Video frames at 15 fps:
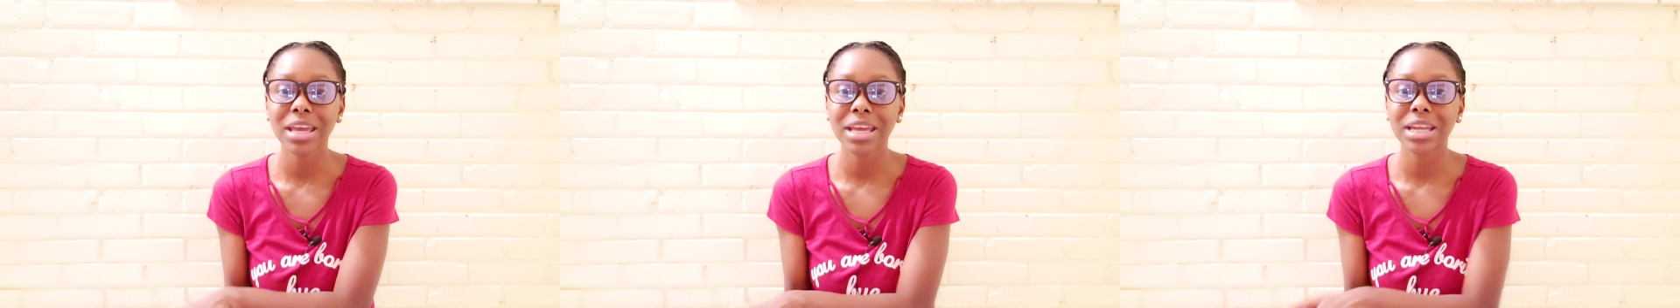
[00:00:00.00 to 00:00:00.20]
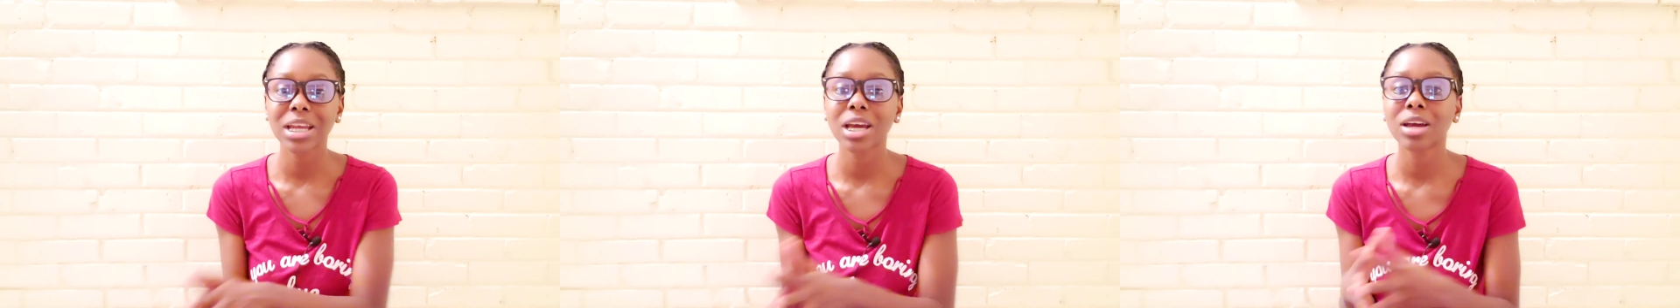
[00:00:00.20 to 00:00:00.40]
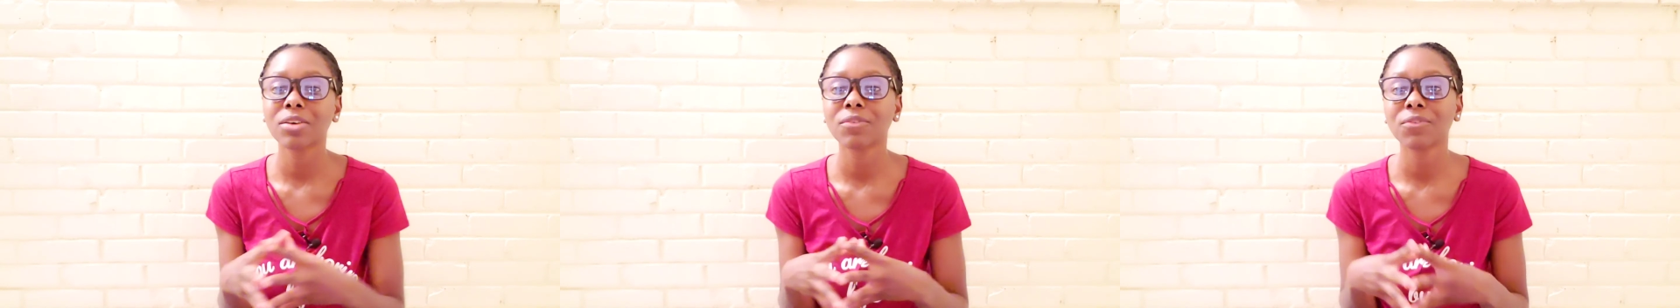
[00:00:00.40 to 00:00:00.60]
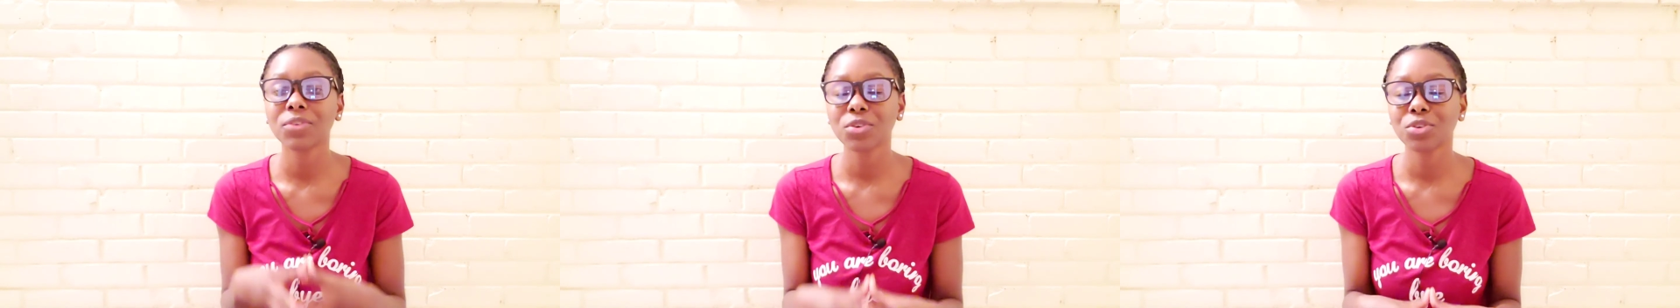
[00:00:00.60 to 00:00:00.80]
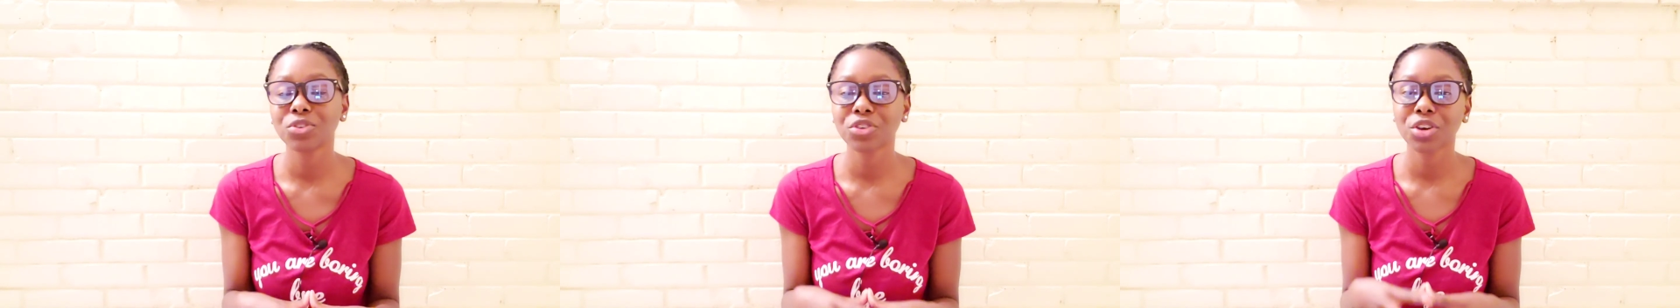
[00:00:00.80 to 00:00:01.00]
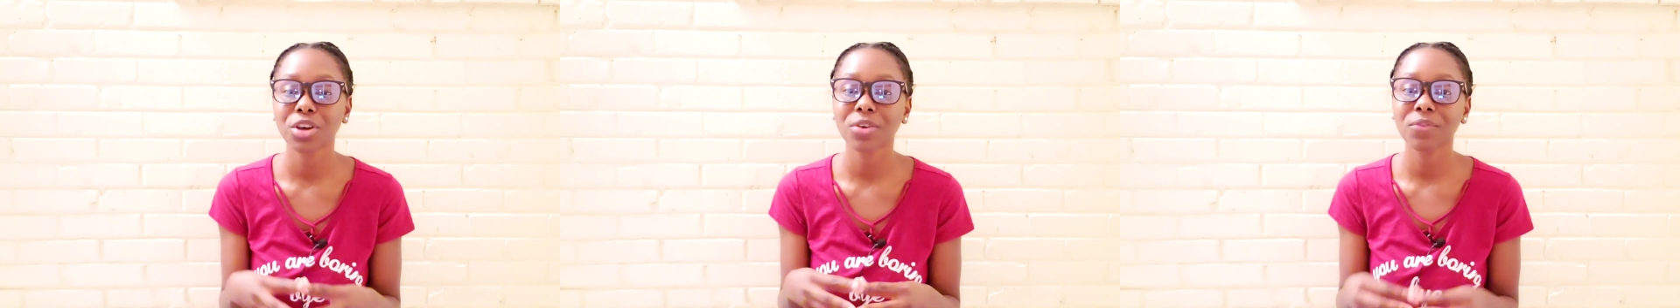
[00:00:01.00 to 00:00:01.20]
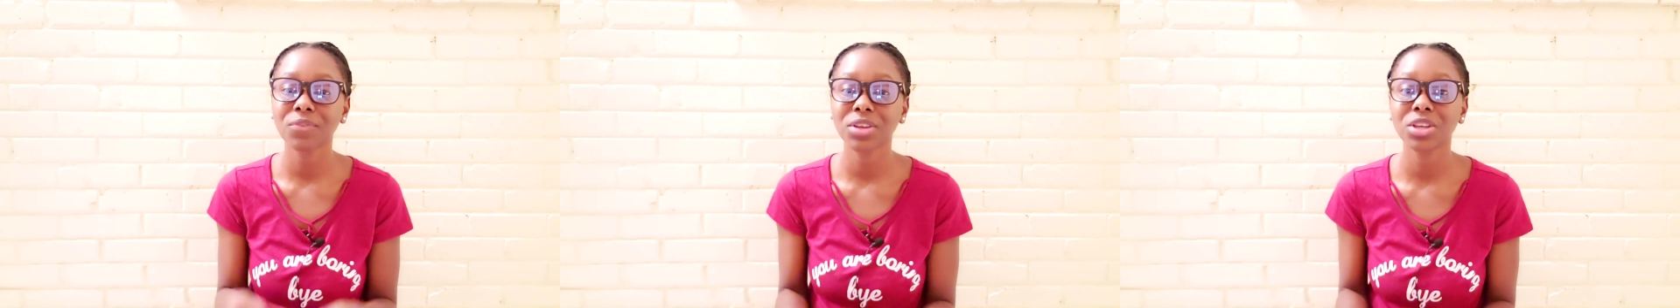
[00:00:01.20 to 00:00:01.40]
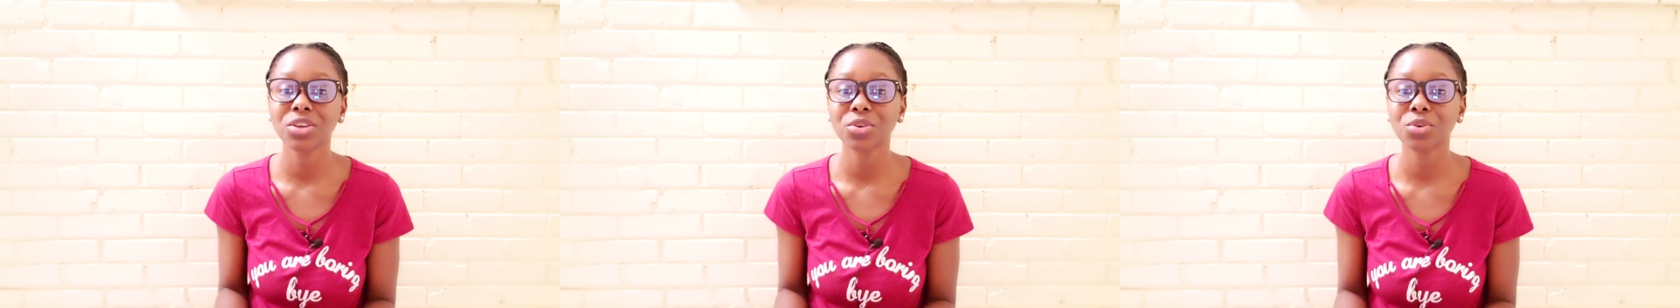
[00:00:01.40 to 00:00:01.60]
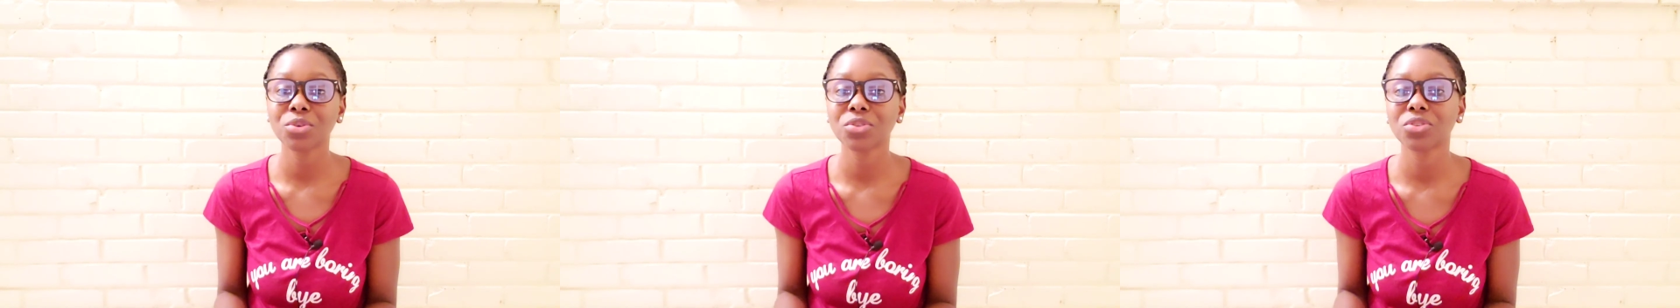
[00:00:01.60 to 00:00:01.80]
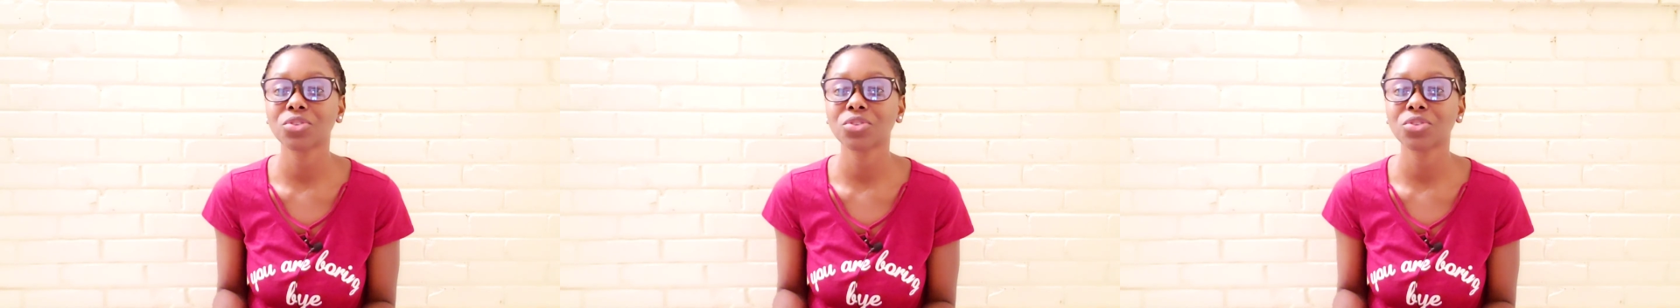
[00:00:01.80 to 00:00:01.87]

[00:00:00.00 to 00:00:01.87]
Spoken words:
in future videos.